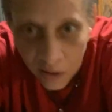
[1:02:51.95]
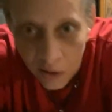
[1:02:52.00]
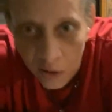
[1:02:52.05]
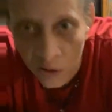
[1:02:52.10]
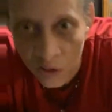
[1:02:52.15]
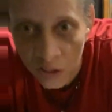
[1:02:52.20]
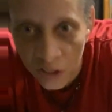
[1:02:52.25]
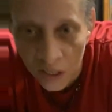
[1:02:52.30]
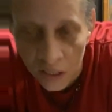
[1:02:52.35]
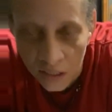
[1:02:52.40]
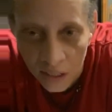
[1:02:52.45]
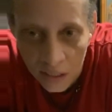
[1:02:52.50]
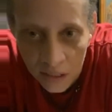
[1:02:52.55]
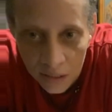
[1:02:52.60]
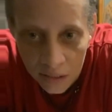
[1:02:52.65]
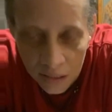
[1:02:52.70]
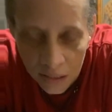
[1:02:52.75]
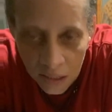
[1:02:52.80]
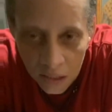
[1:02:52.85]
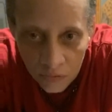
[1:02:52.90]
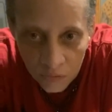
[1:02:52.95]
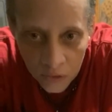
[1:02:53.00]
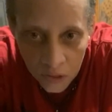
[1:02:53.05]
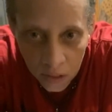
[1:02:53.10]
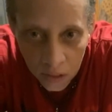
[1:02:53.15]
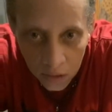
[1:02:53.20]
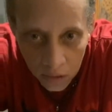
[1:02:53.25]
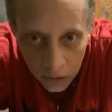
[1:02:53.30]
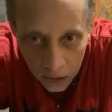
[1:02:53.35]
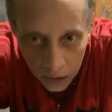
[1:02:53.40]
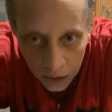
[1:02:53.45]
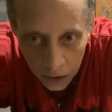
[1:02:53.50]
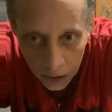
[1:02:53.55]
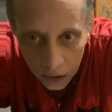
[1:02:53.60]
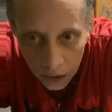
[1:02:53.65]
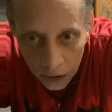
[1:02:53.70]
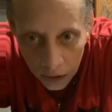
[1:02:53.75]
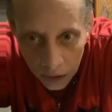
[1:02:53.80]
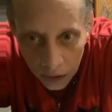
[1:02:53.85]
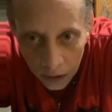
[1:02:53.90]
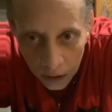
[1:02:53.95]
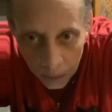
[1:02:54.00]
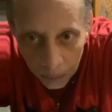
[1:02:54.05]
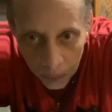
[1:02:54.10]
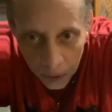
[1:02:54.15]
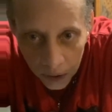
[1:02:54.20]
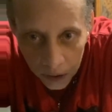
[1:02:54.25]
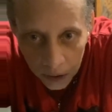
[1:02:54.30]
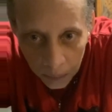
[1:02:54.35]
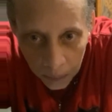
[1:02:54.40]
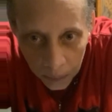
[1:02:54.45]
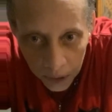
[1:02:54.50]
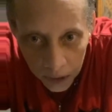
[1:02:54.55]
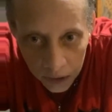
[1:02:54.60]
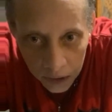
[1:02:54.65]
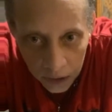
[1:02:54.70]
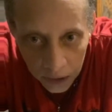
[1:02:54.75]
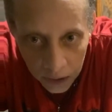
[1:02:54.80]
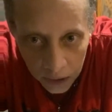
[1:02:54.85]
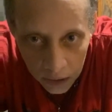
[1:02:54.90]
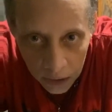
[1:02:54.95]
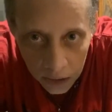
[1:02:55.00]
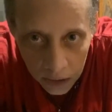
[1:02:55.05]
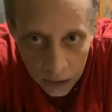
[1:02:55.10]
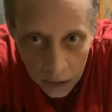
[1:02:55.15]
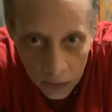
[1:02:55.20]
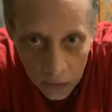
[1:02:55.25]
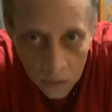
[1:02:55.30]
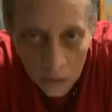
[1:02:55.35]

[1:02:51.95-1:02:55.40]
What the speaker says: Or should I say this evening? Peace and blessings.